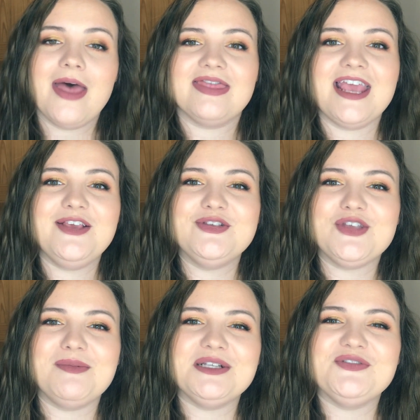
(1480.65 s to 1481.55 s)
Thank you
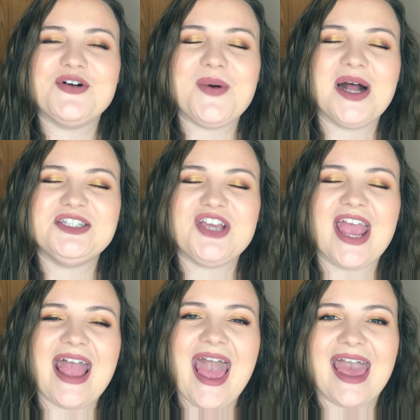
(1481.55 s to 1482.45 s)
so much for
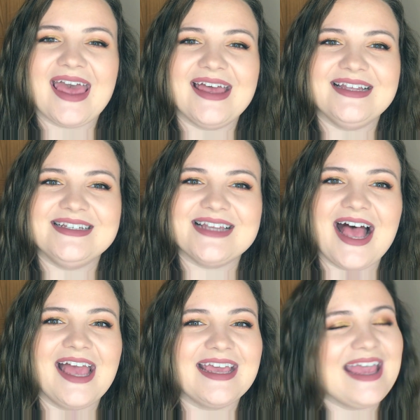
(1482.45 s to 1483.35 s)
watching, and
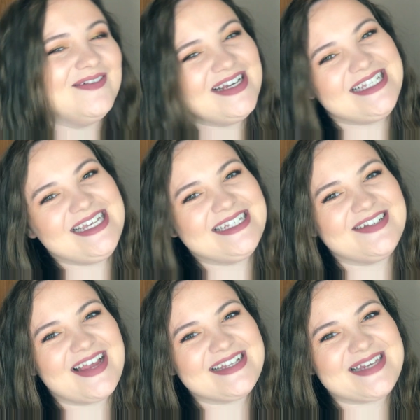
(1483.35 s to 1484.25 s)
I can't wait to see you
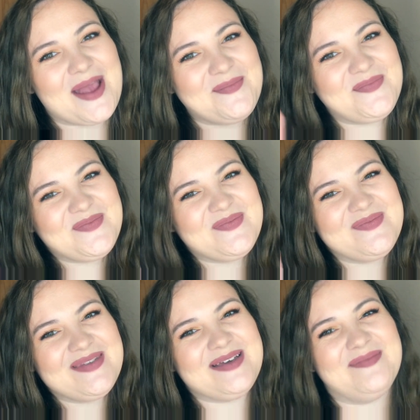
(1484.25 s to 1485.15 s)
till next time.
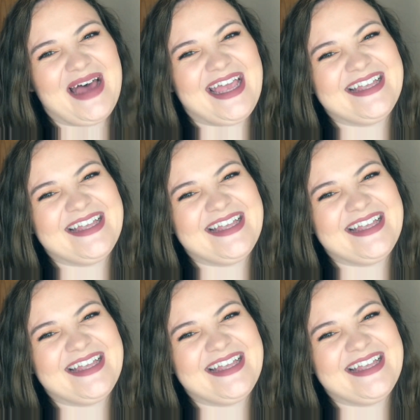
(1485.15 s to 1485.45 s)
Bye.